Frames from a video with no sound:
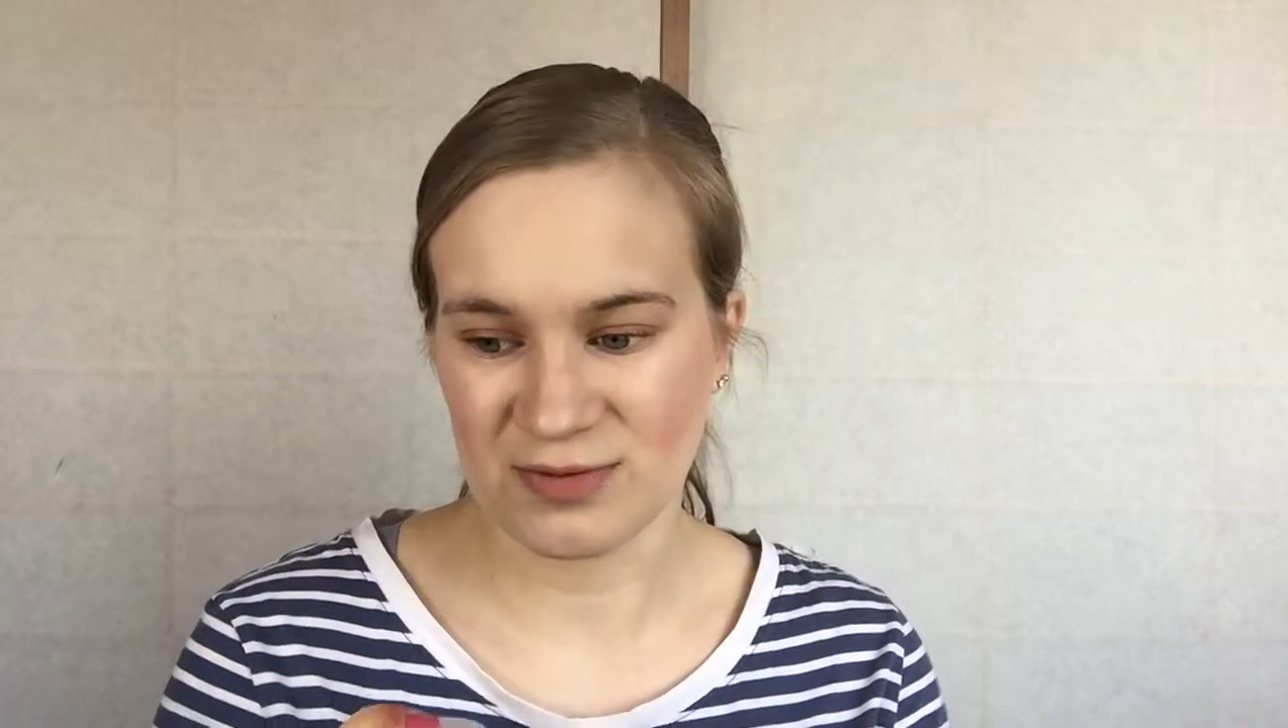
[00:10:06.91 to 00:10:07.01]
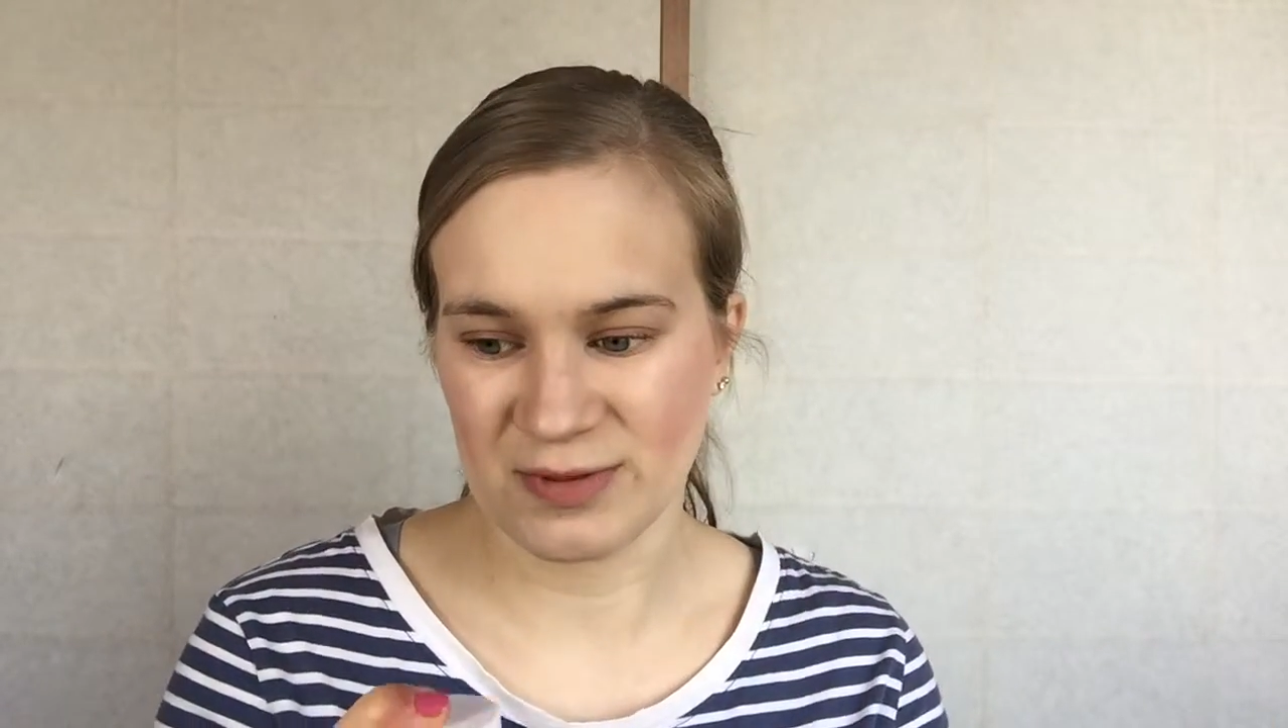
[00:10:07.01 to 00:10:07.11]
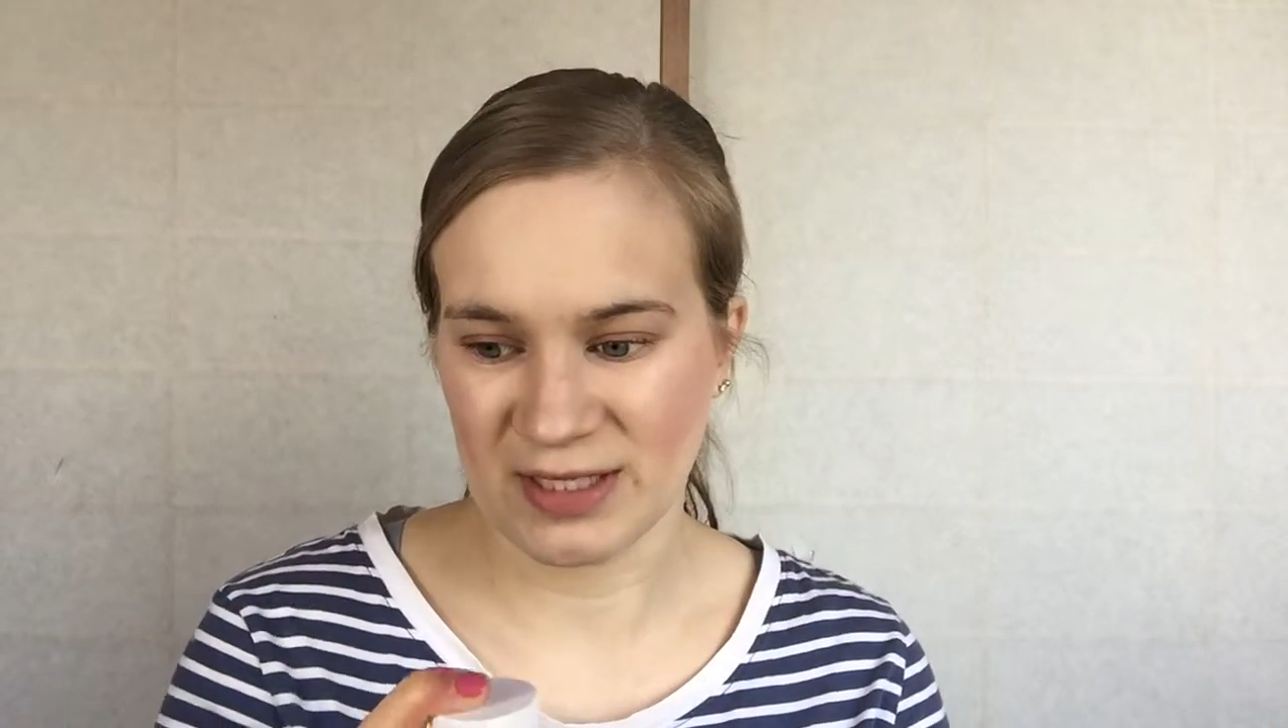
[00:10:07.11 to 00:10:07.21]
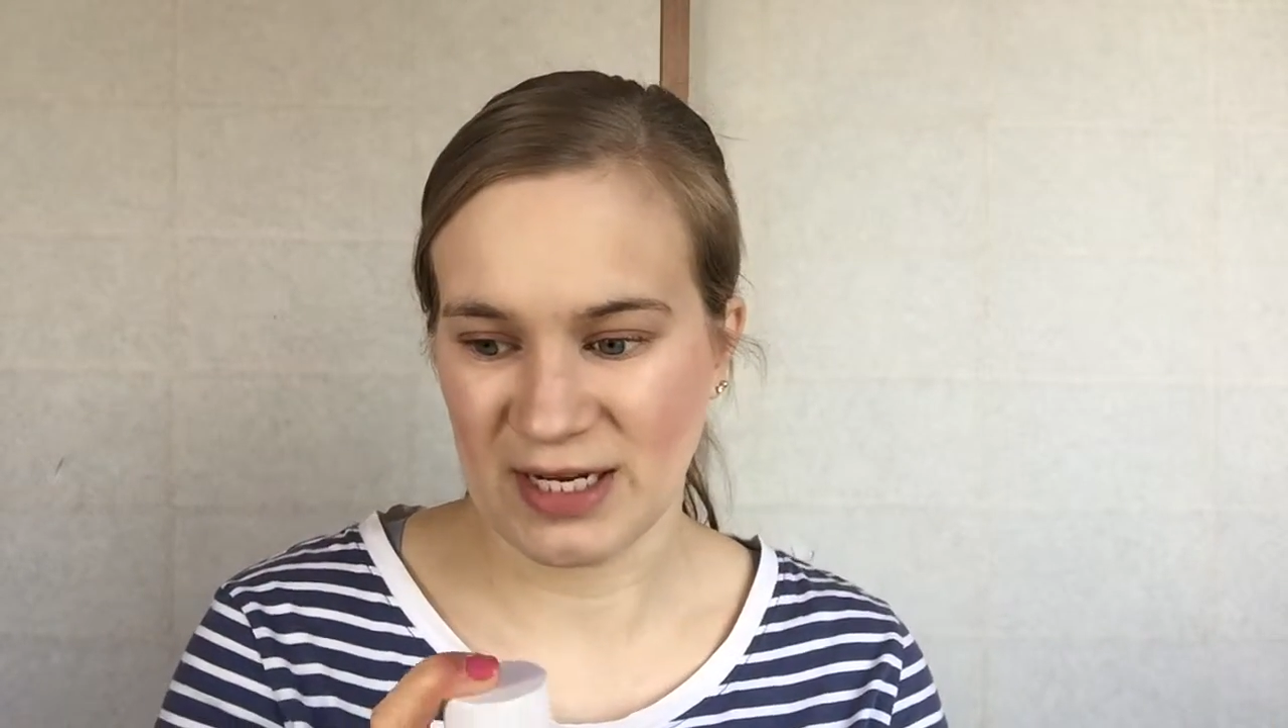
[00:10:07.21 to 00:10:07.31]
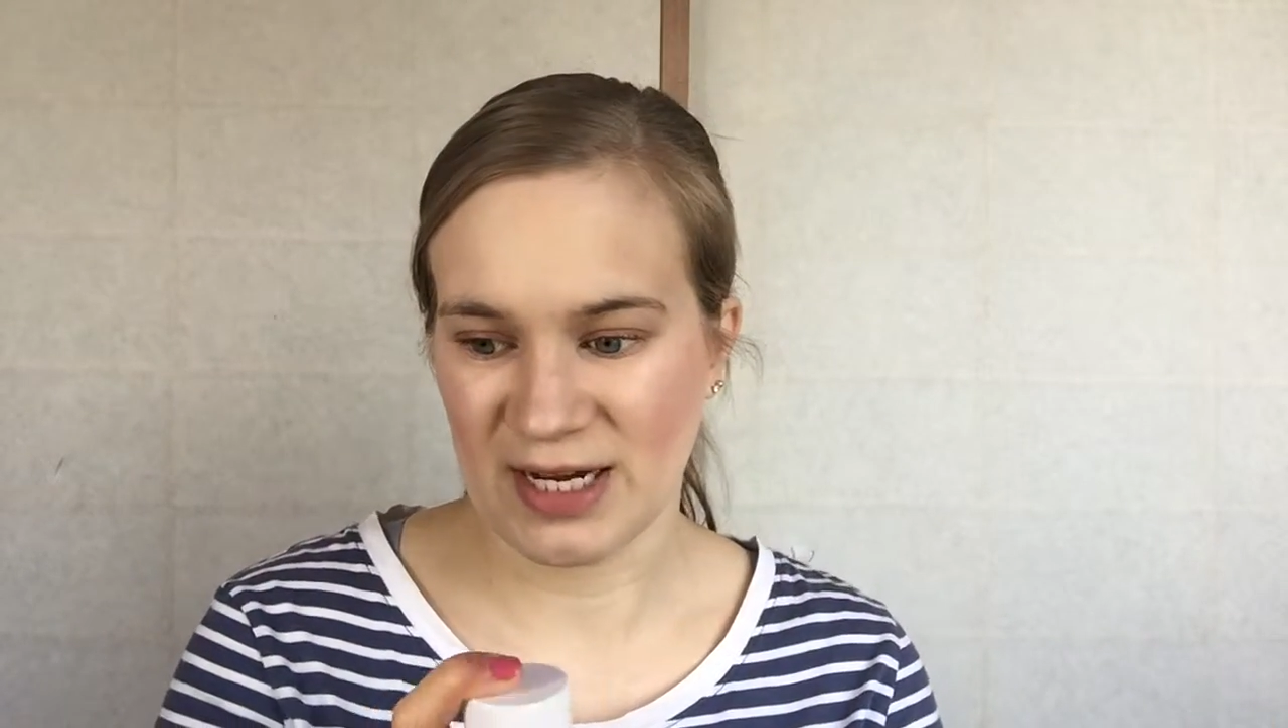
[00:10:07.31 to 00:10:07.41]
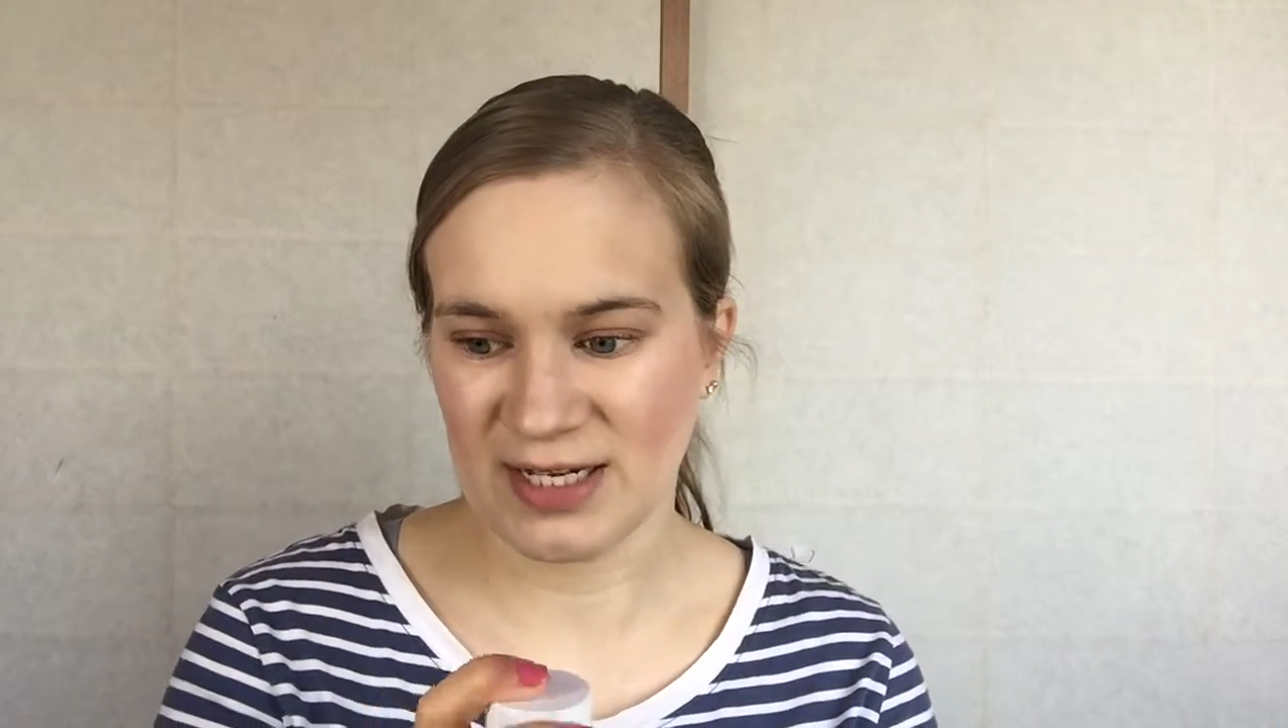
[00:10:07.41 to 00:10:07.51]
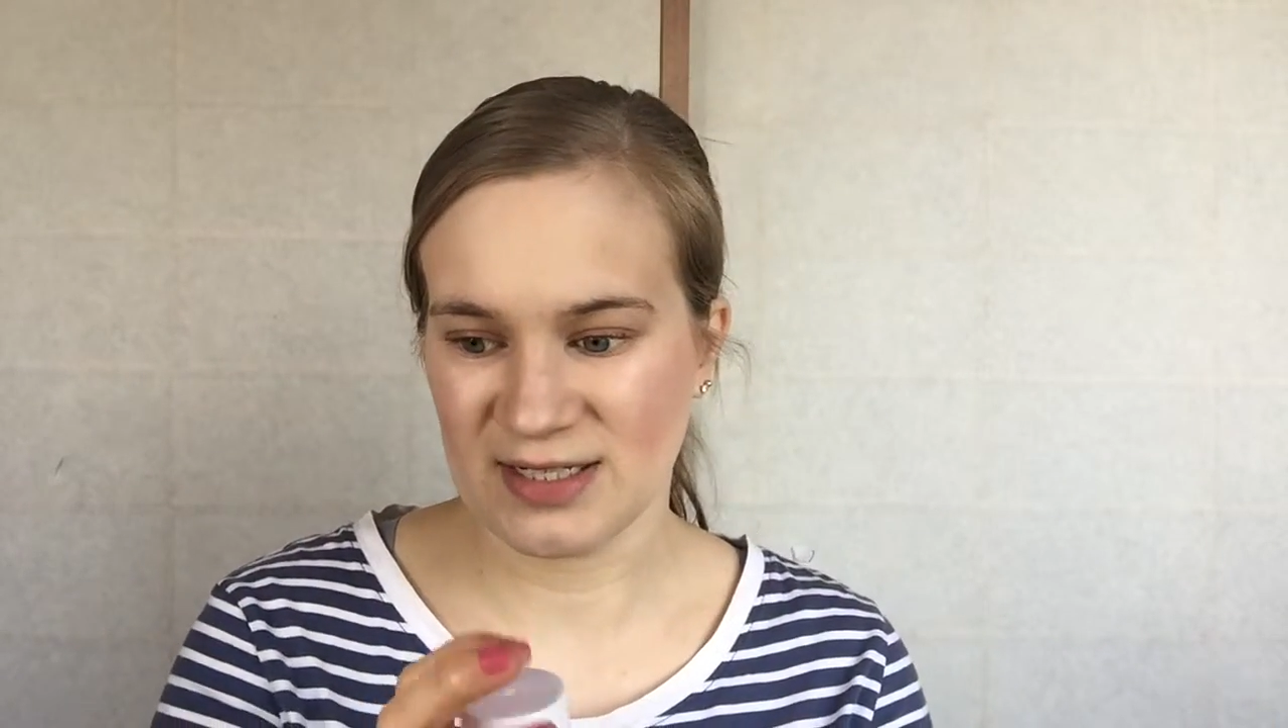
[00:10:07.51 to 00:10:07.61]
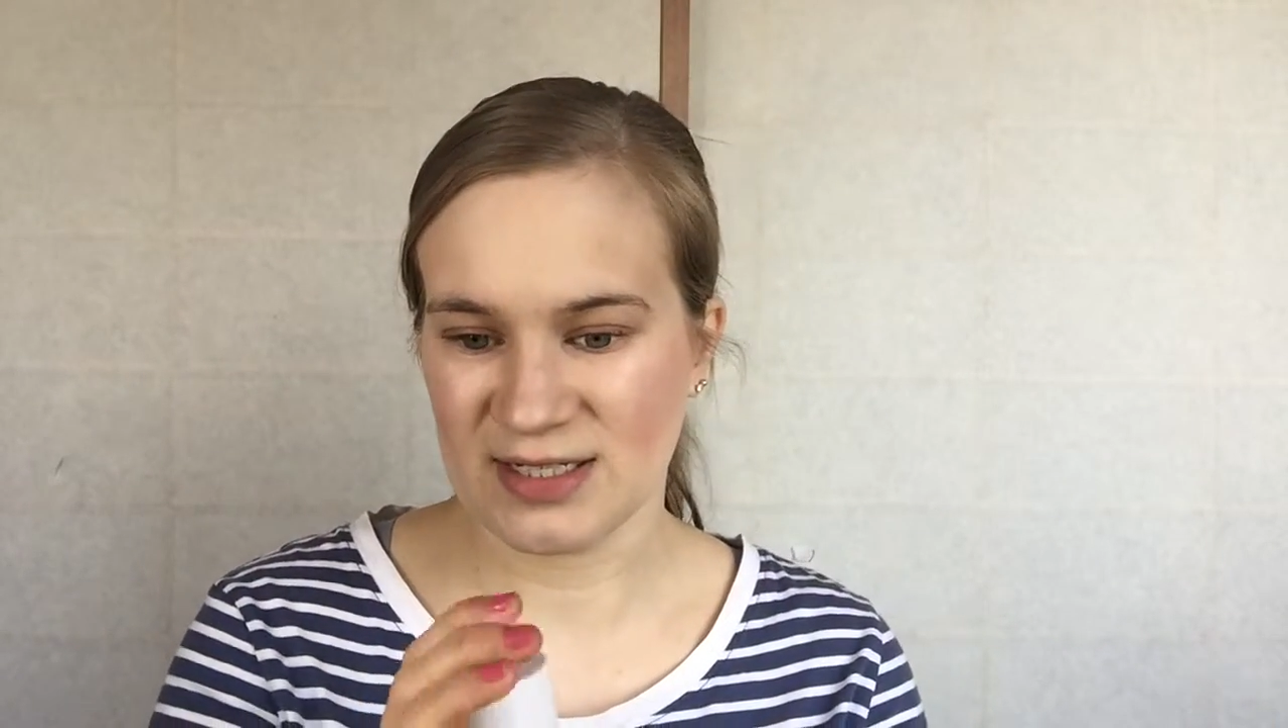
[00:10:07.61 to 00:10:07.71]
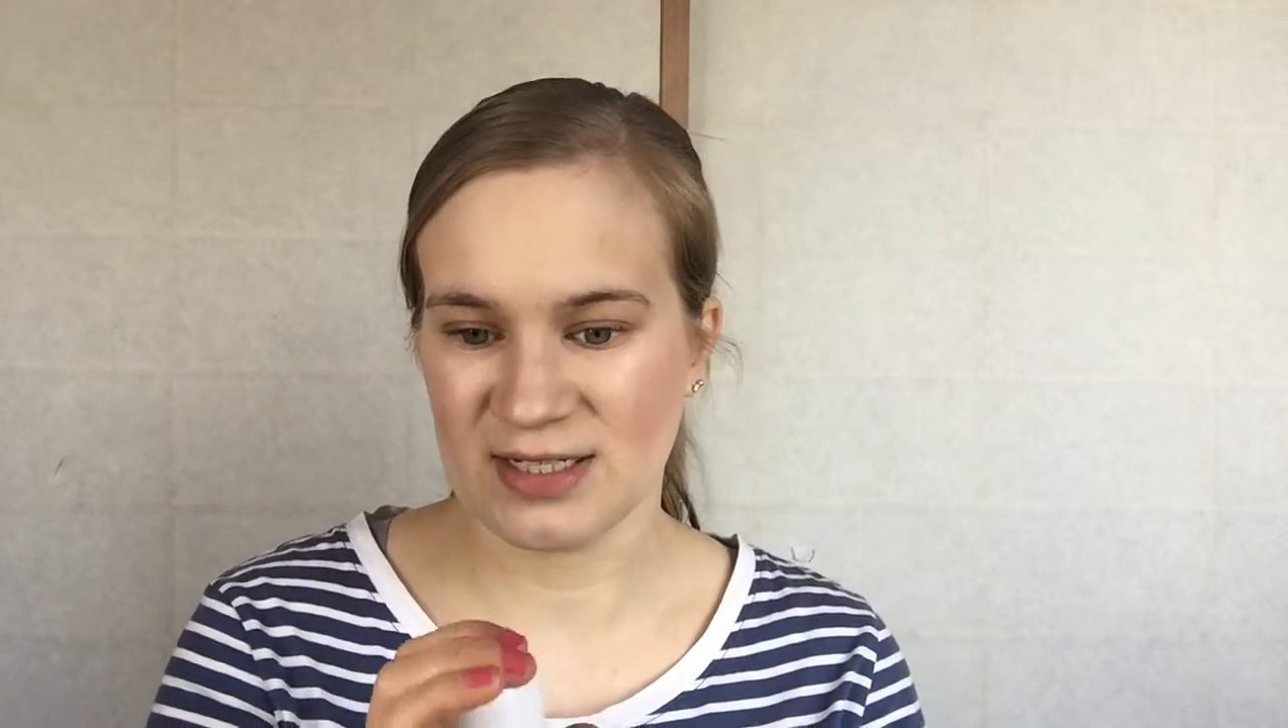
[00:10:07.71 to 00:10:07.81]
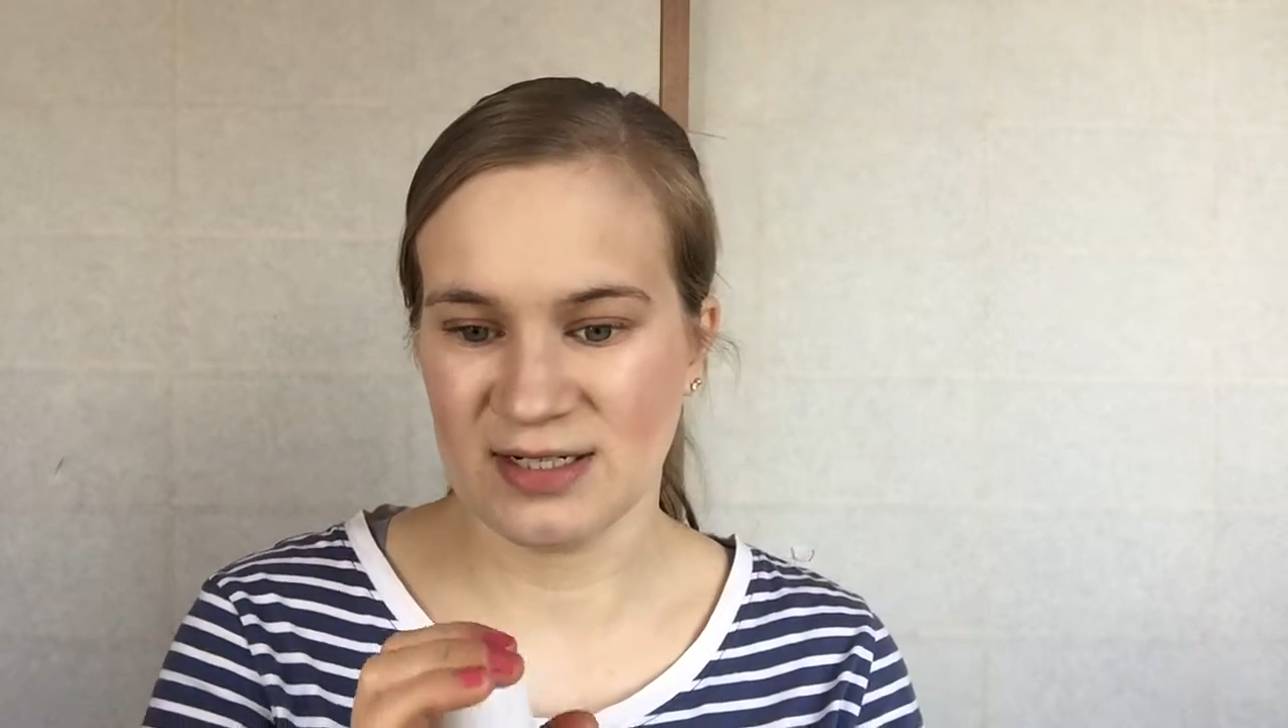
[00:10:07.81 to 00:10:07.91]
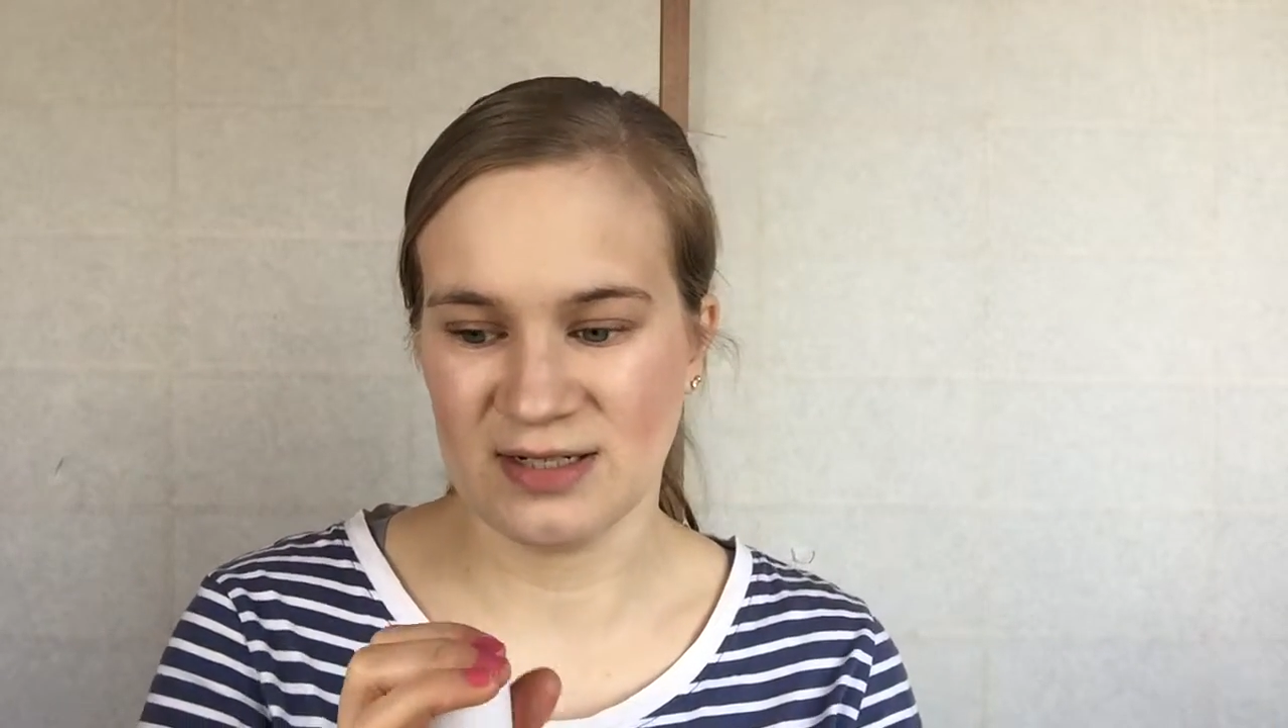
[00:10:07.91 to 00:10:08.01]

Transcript: really nice.